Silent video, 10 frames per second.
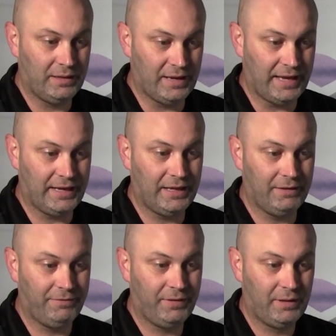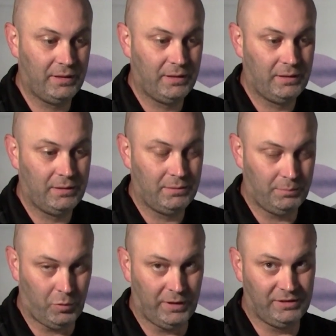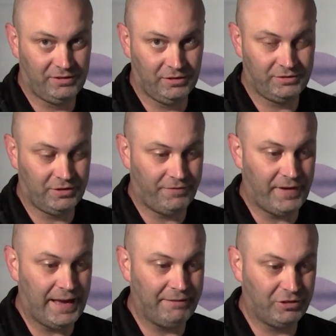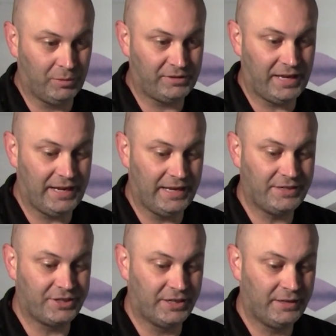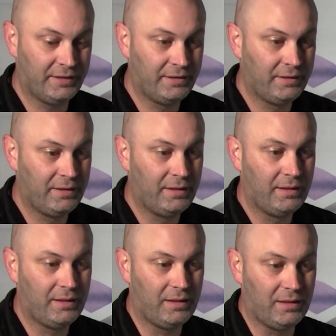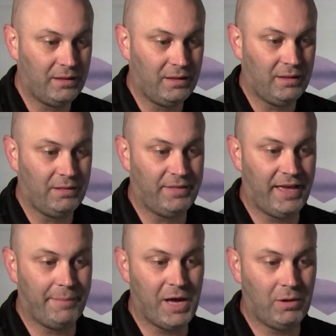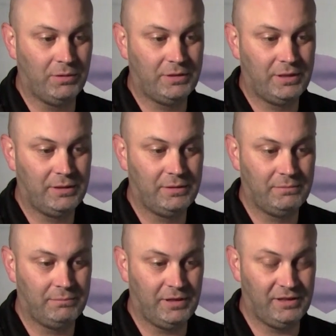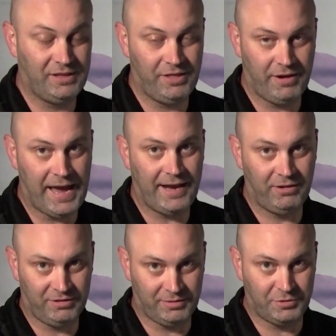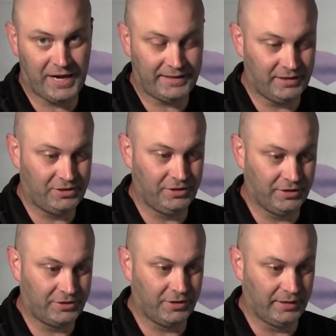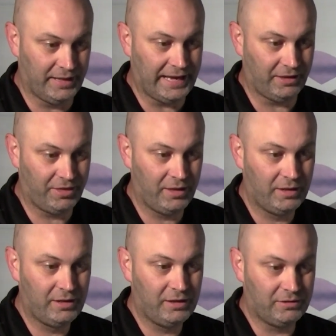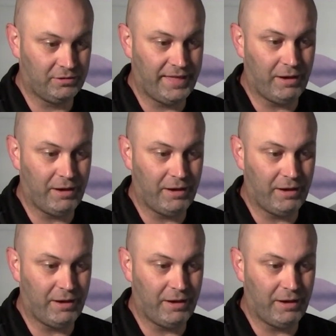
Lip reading: negative 0.005. So once I hit enter, that amount is either added or subtracted to your current length. So